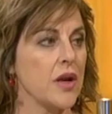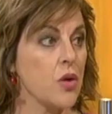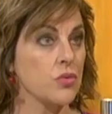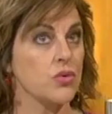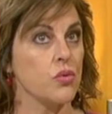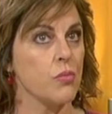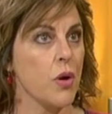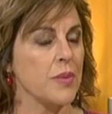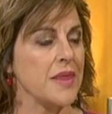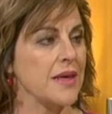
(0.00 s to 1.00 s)
whole tall
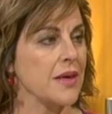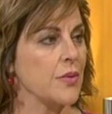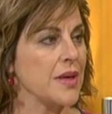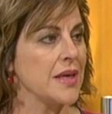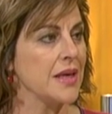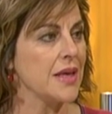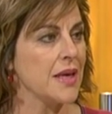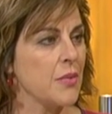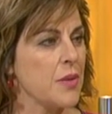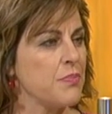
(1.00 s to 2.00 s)
poppy thing. We
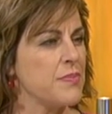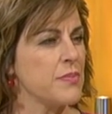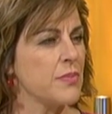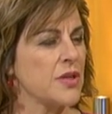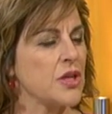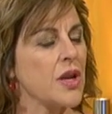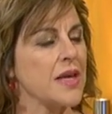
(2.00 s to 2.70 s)
don't